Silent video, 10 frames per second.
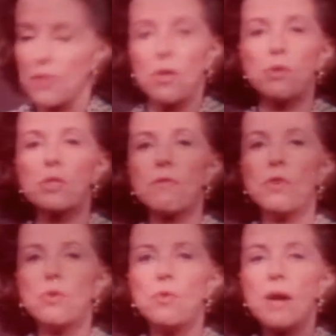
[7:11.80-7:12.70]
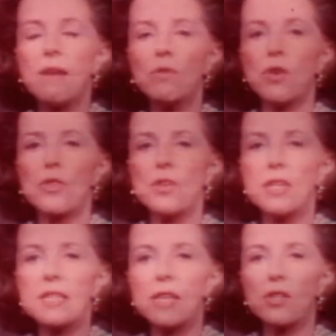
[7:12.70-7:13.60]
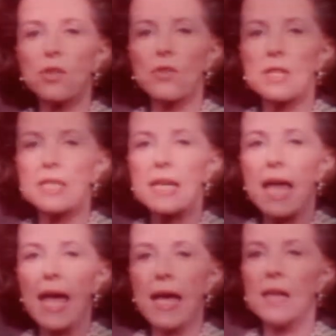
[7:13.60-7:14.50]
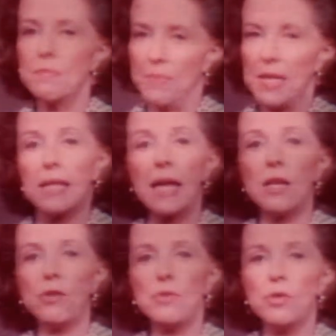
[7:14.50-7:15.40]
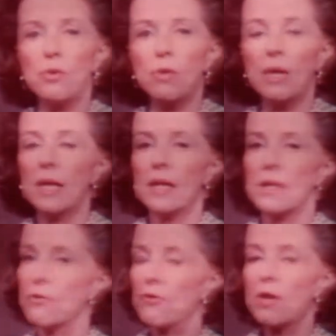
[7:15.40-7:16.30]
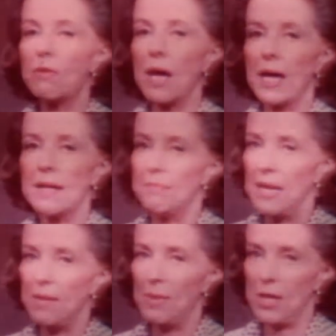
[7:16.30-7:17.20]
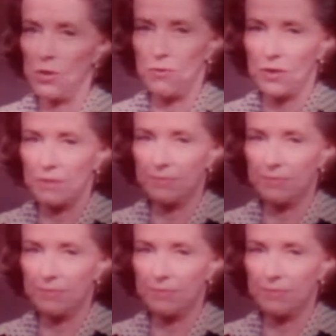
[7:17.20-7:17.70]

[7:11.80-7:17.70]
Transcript: those of you who have your 30-cent tokens in hand, be glad you do. The free ride may be over.